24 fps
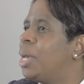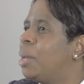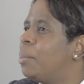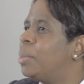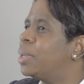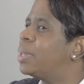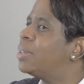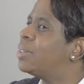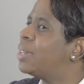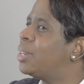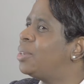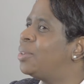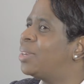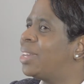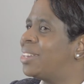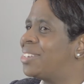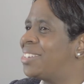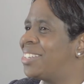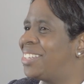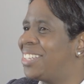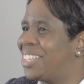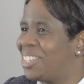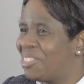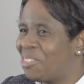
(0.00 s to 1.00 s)
because then you get
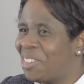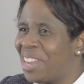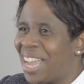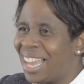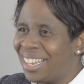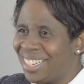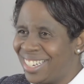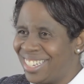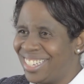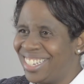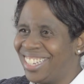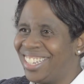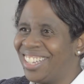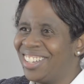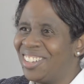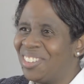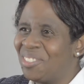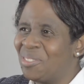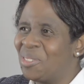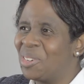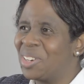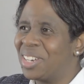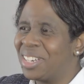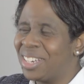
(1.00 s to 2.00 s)
to see the reality
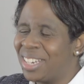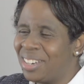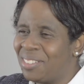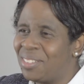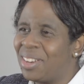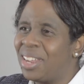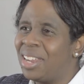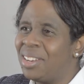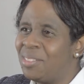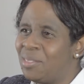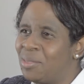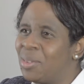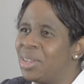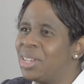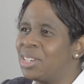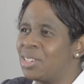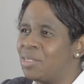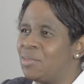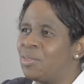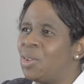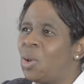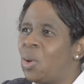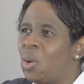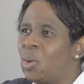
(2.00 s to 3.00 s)
of what it
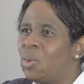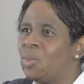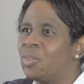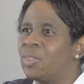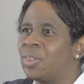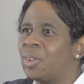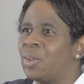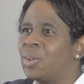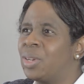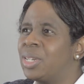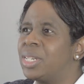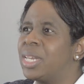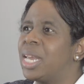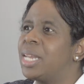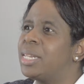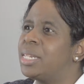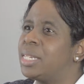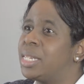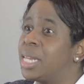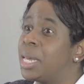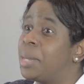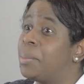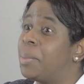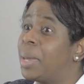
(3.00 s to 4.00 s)
involves on a
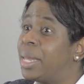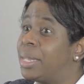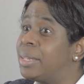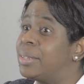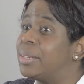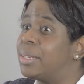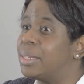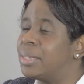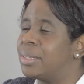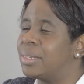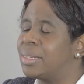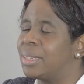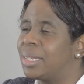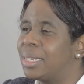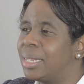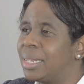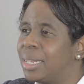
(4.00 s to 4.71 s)
day-to-day basis.